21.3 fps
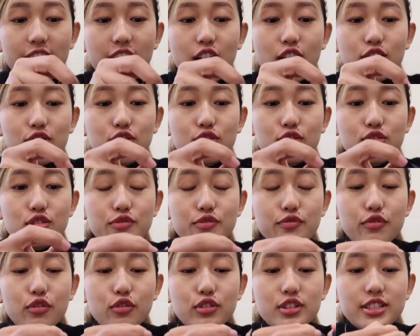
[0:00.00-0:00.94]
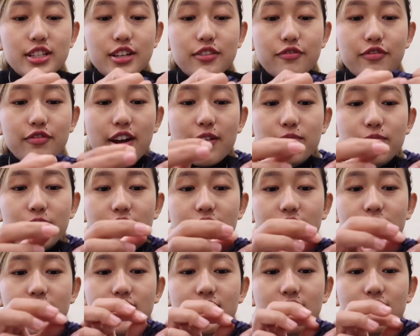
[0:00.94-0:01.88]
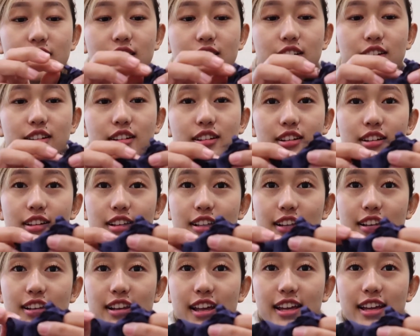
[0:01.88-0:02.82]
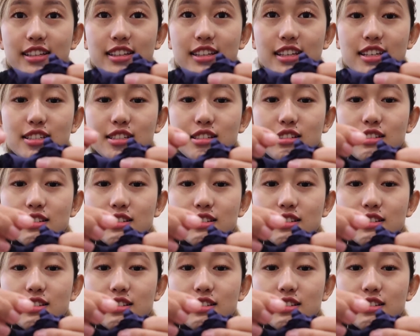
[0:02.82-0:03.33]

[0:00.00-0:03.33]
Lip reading: out those folded fabric like this